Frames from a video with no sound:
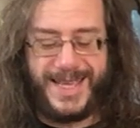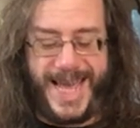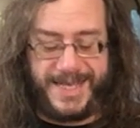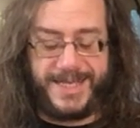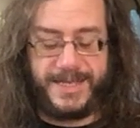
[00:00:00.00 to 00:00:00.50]

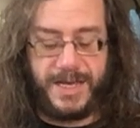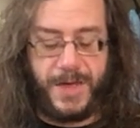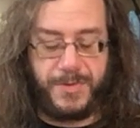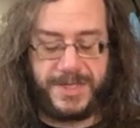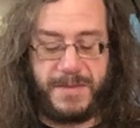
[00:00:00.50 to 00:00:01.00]
Yes,
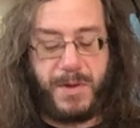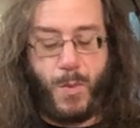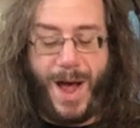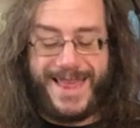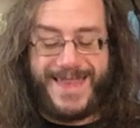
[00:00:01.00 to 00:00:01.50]
Ithrin said, but
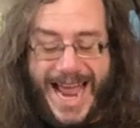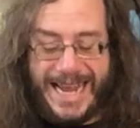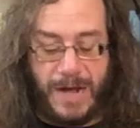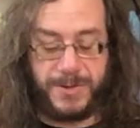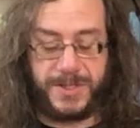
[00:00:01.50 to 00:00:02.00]
why that
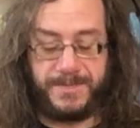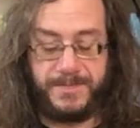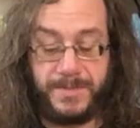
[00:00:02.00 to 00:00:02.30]
house?